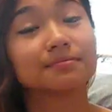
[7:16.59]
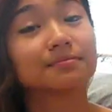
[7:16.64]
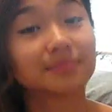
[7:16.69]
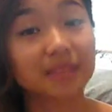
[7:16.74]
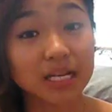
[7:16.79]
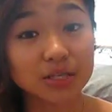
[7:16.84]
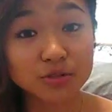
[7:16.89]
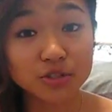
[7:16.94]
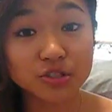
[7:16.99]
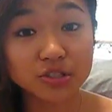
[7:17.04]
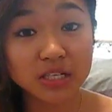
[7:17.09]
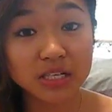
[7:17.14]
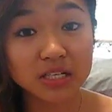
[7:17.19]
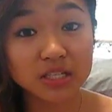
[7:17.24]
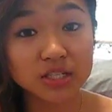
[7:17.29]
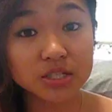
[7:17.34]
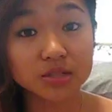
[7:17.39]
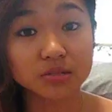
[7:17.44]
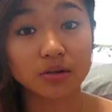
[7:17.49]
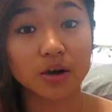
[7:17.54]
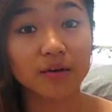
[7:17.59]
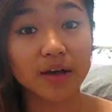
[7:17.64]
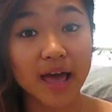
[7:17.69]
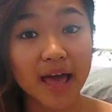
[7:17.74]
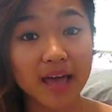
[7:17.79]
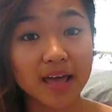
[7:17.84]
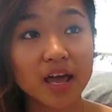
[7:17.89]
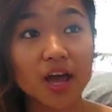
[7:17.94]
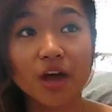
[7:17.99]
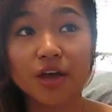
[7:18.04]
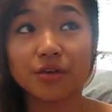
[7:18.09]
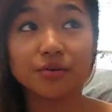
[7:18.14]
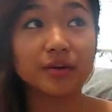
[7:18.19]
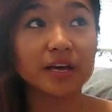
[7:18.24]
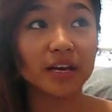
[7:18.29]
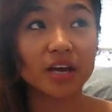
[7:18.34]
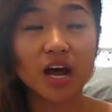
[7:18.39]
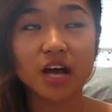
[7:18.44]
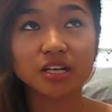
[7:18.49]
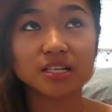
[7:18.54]
That's what you need to do, okay? You
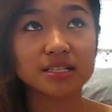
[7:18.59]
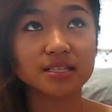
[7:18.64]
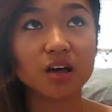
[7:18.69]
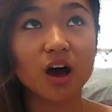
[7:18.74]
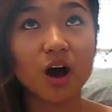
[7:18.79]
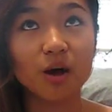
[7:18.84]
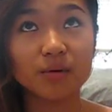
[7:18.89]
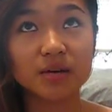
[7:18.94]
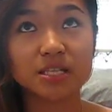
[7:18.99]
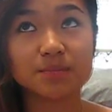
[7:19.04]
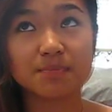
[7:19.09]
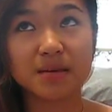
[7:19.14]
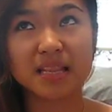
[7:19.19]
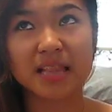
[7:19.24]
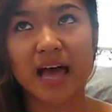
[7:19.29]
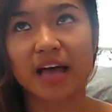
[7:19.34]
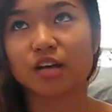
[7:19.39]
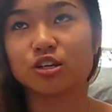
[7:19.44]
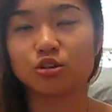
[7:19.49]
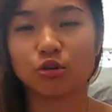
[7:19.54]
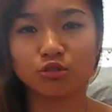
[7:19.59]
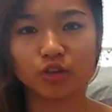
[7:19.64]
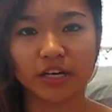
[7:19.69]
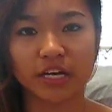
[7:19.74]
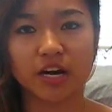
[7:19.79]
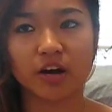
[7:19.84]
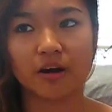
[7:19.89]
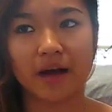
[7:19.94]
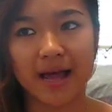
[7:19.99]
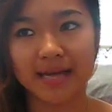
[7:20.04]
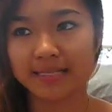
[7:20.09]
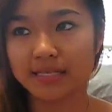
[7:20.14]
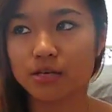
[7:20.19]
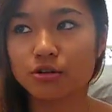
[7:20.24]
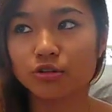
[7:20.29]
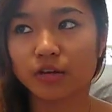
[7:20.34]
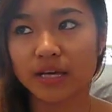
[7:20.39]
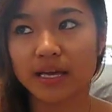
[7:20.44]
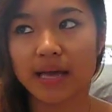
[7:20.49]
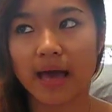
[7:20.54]
cannot just always be like, don't look at her, I see
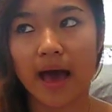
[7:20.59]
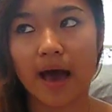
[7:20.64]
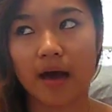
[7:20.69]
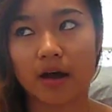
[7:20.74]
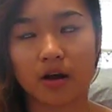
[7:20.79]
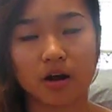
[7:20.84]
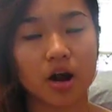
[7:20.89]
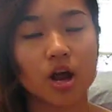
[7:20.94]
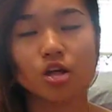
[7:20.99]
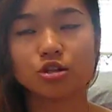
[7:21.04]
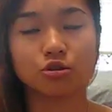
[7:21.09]
you looking at her.